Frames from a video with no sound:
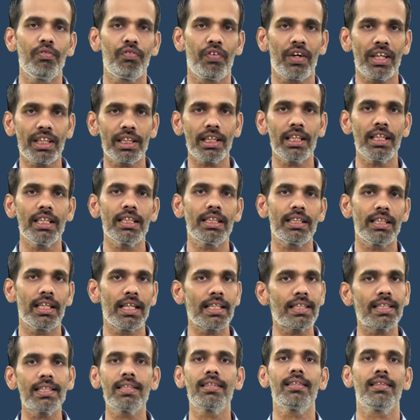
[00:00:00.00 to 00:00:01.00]
friction is
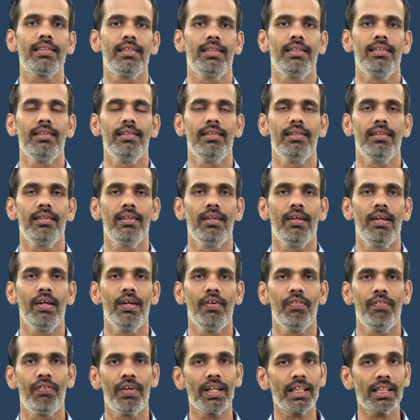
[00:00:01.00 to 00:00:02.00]
necessary,
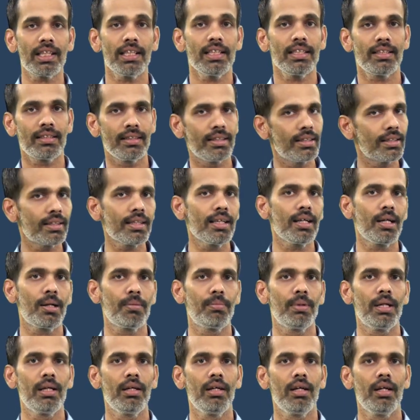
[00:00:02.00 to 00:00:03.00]
friction is
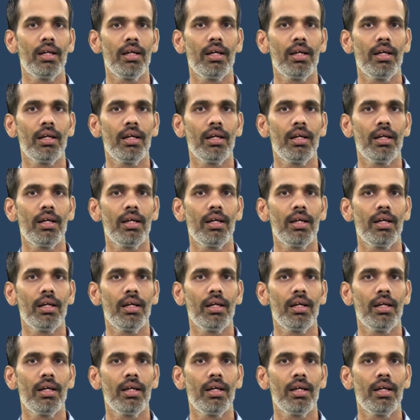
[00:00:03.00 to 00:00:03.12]
desirable,